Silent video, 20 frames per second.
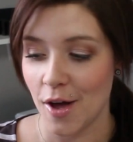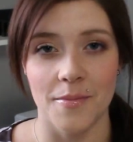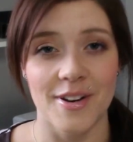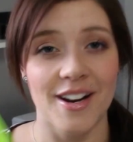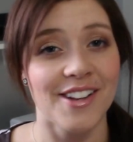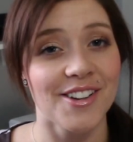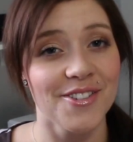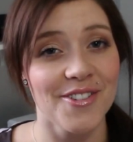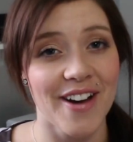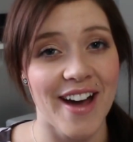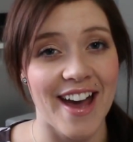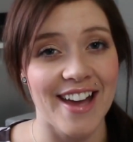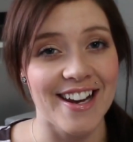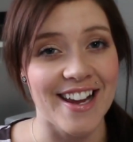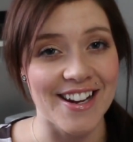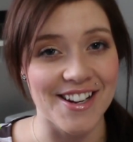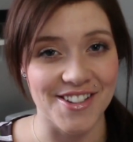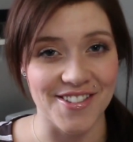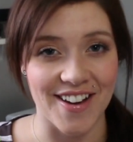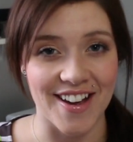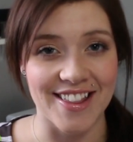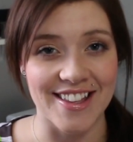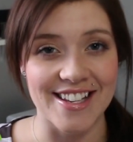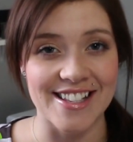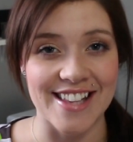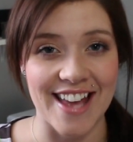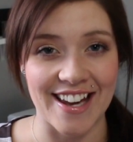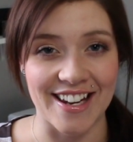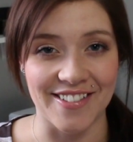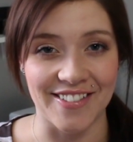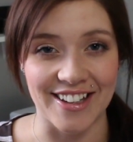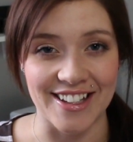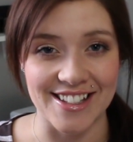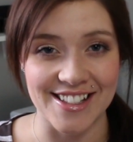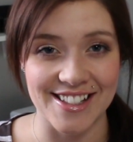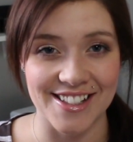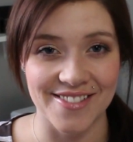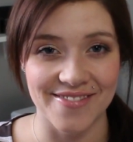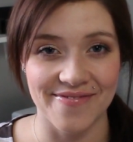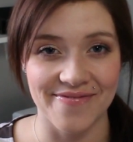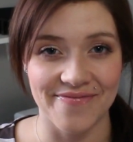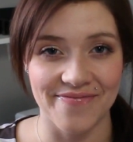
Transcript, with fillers: But I'll go ahead and try these anyways.